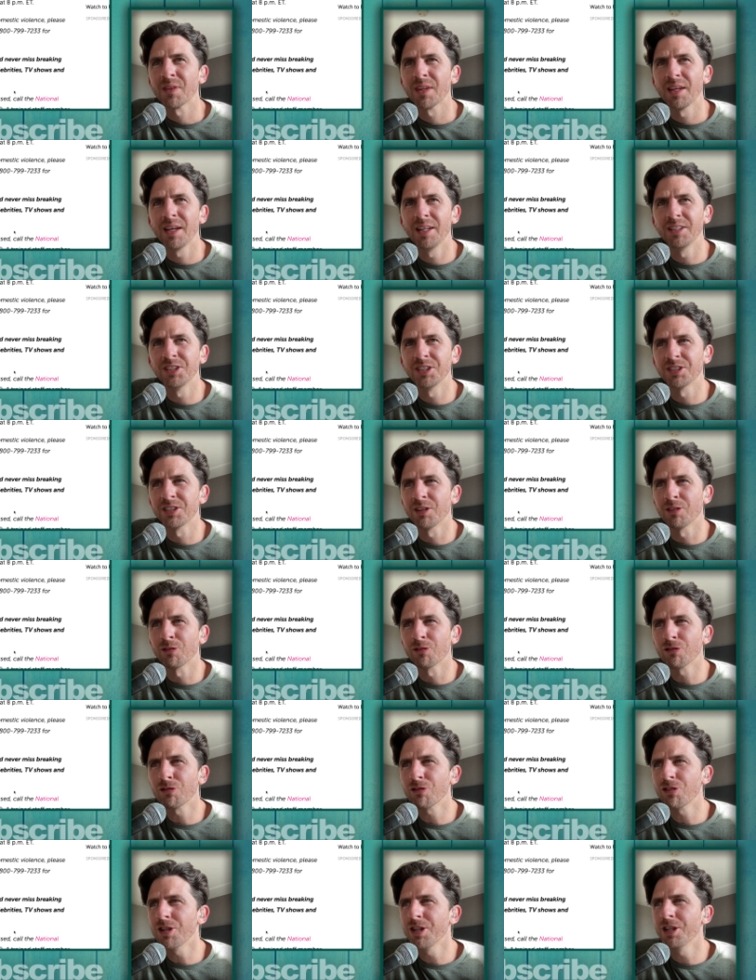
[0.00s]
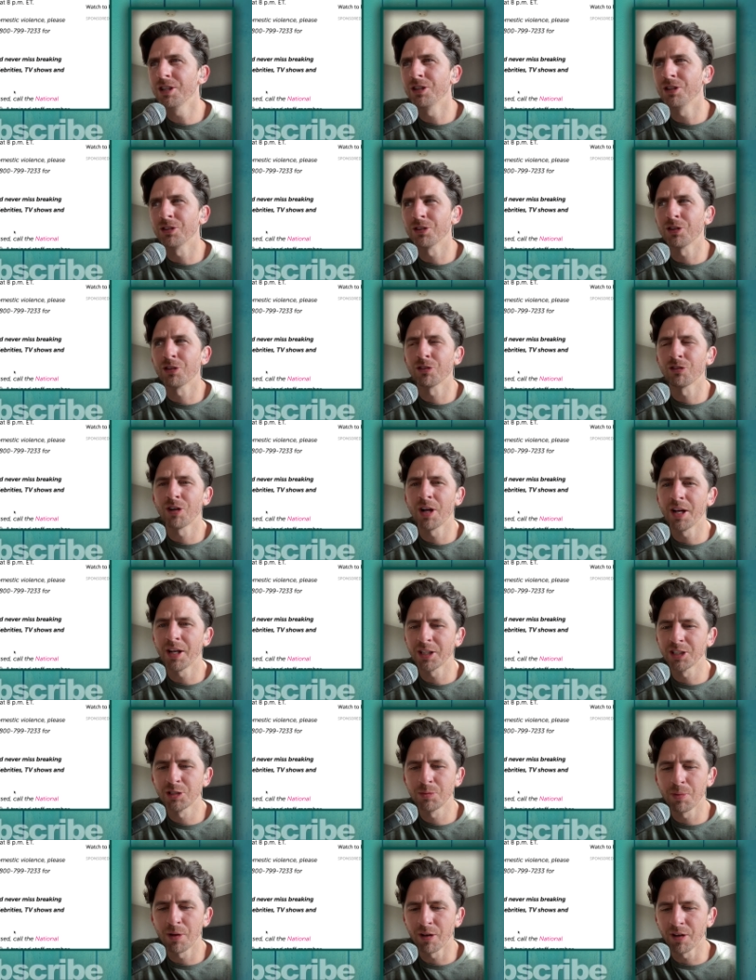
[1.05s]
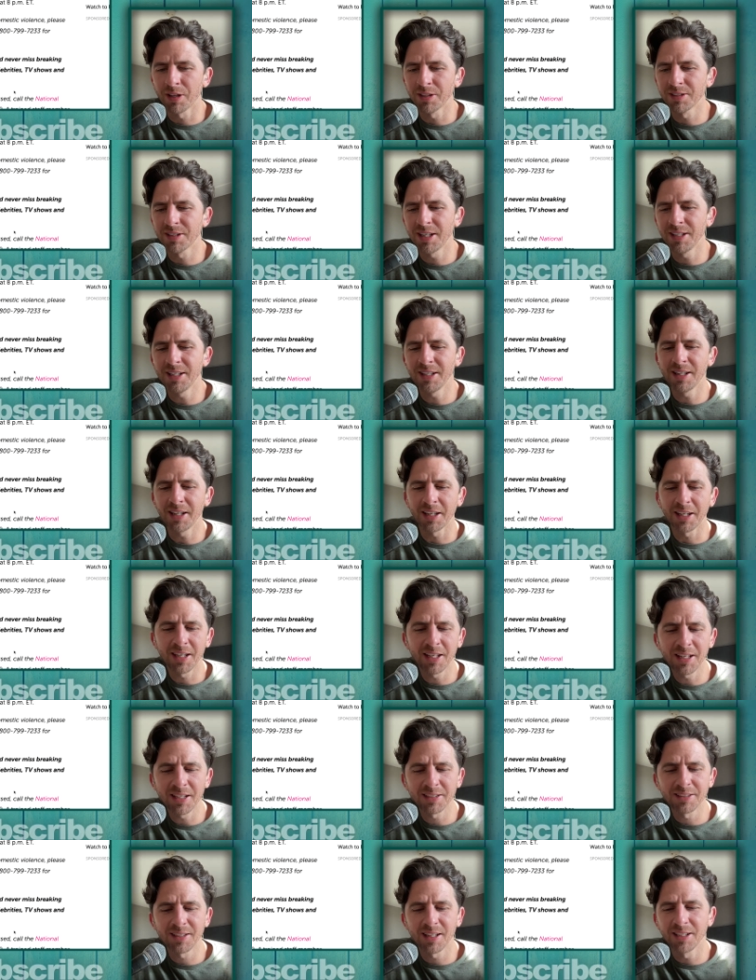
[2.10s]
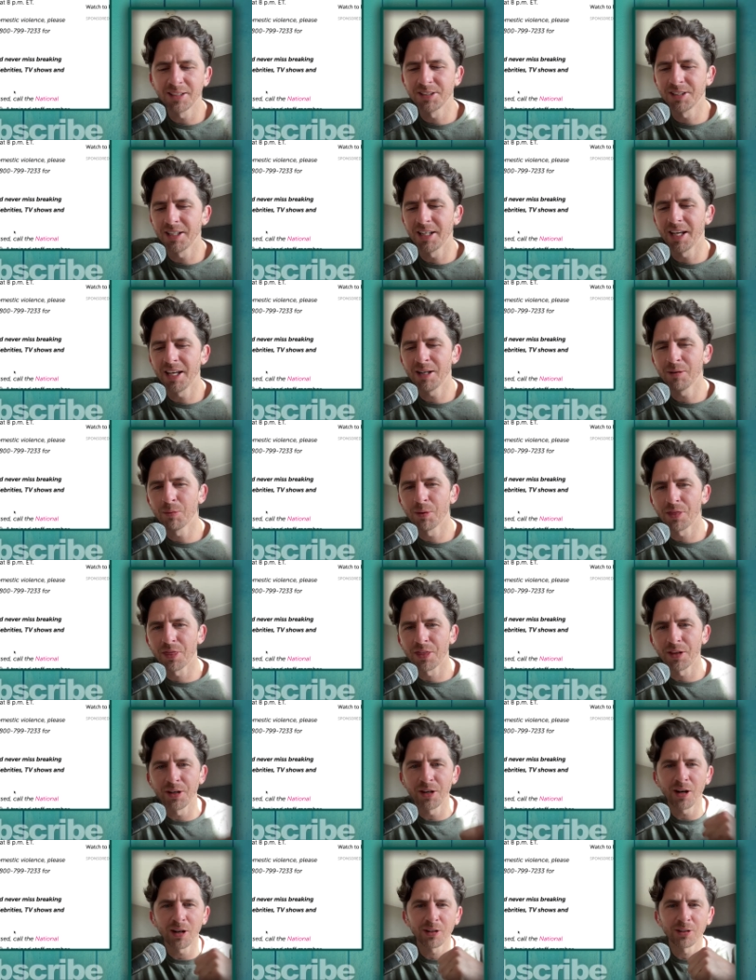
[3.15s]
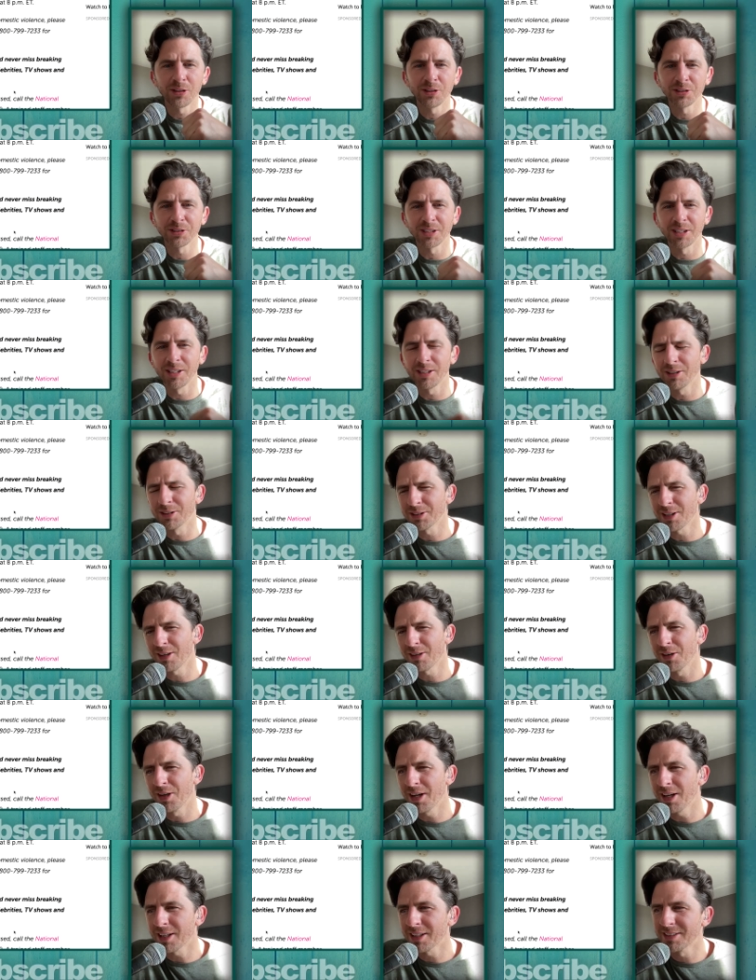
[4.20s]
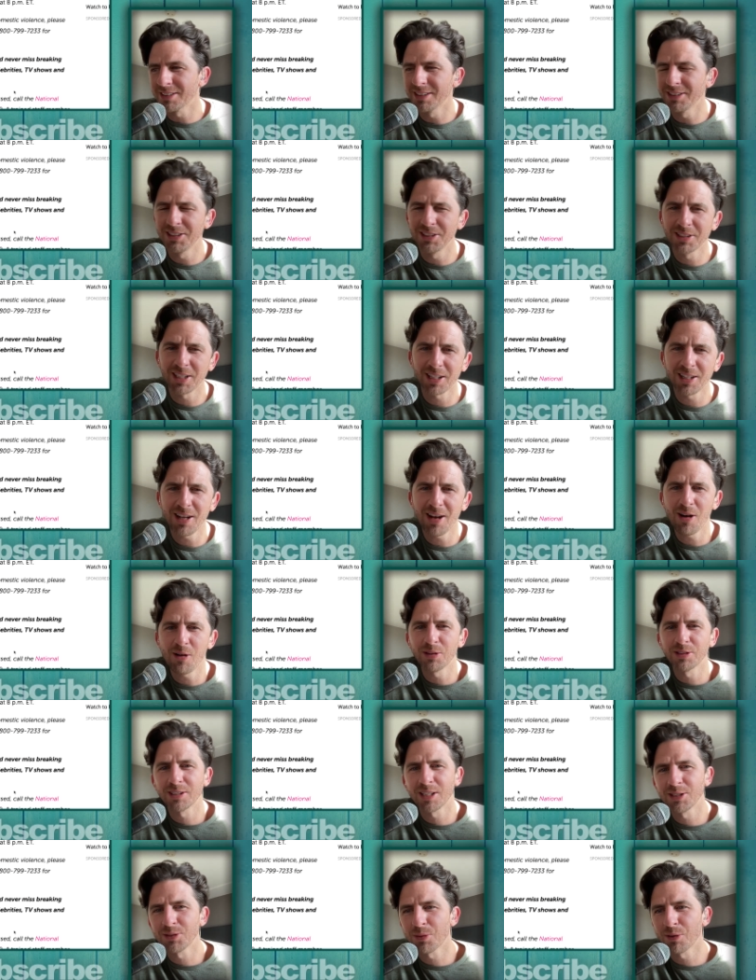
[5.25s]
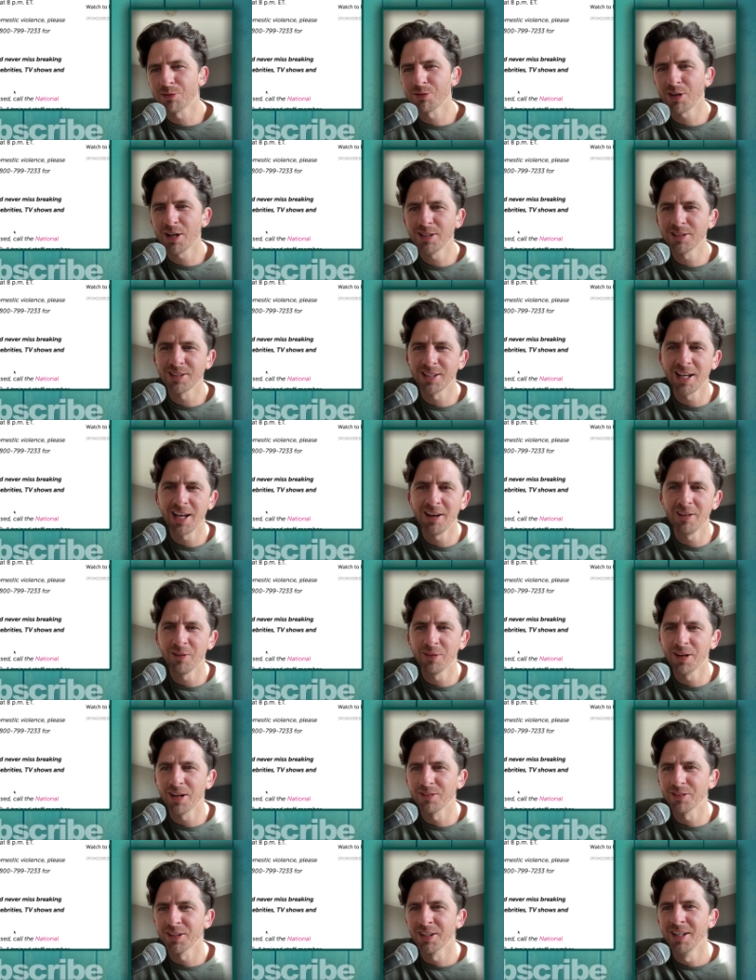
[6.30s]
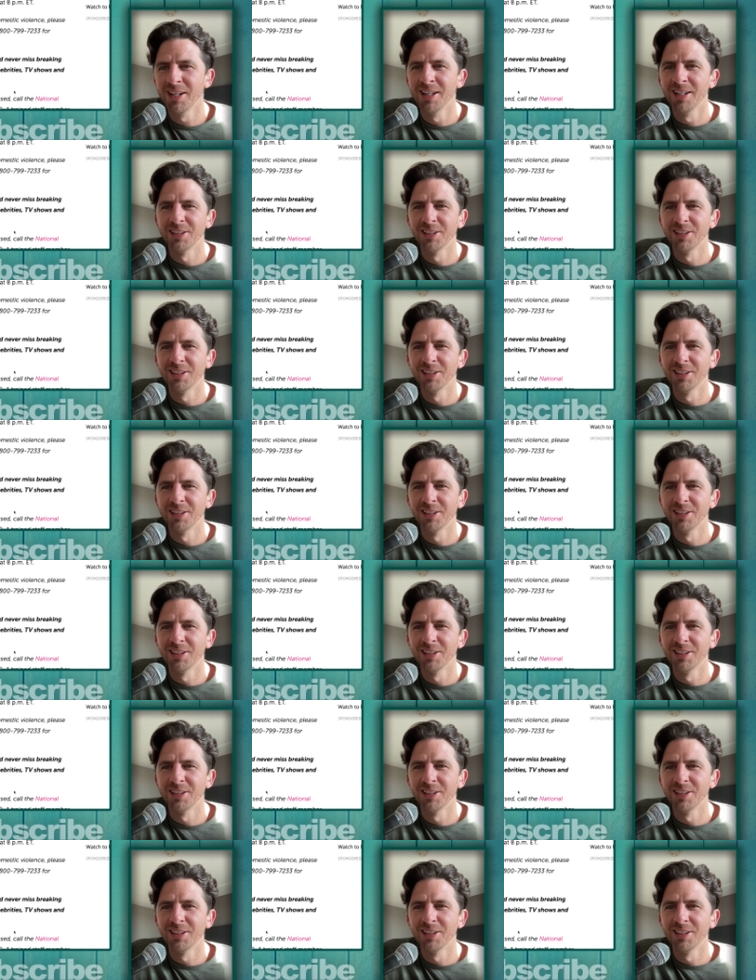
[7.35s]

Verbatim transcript: it's just a real great experience. They did the kiss, then she hit him with the knuckles, and he goes, "Oh, knucks," and she's like, "No, it's because we're friends now, or whatever."